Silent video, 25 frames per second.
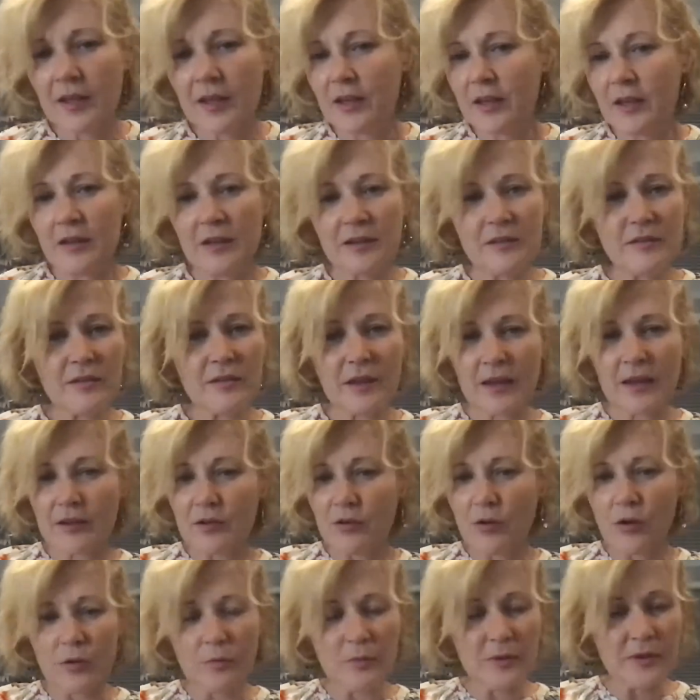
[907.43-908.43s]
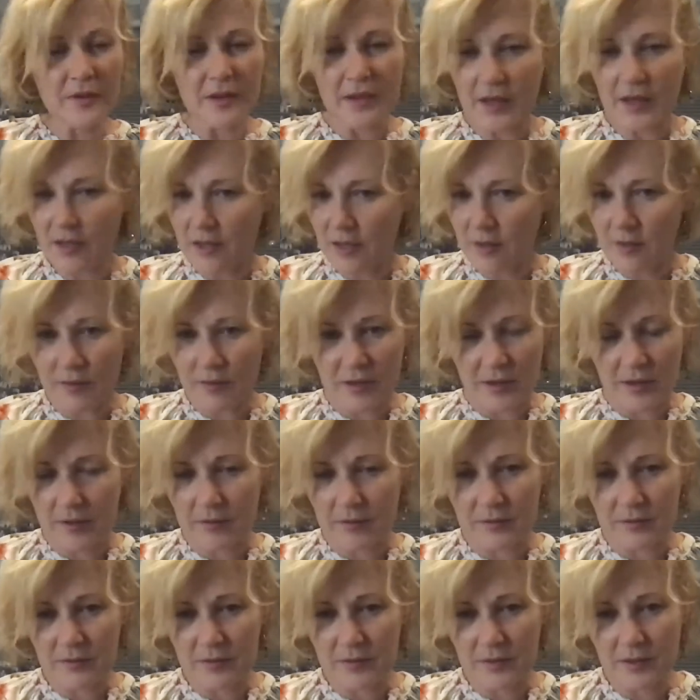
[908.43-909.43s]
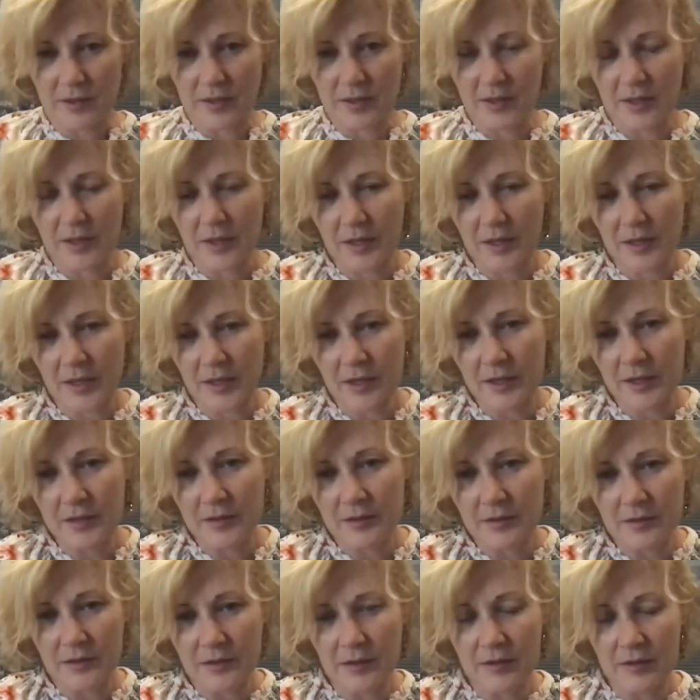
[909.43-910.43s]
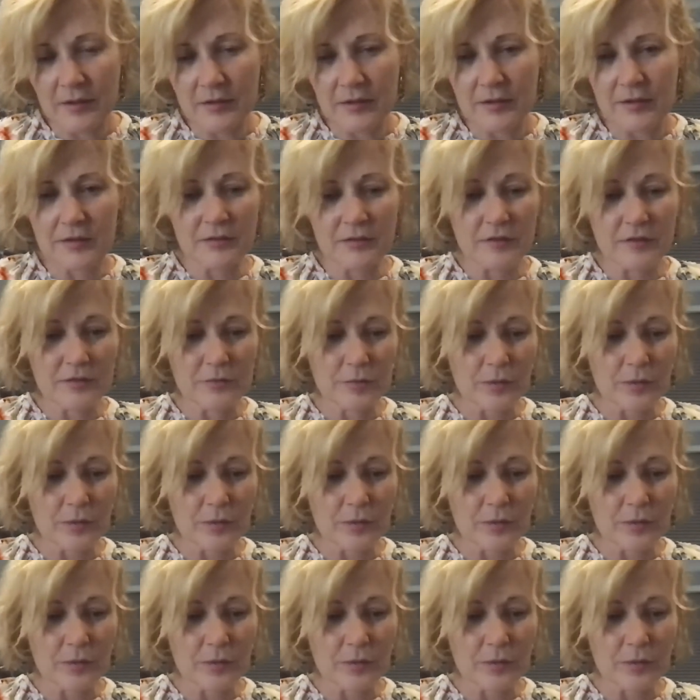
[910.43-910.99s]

He's at home with anything, and he's just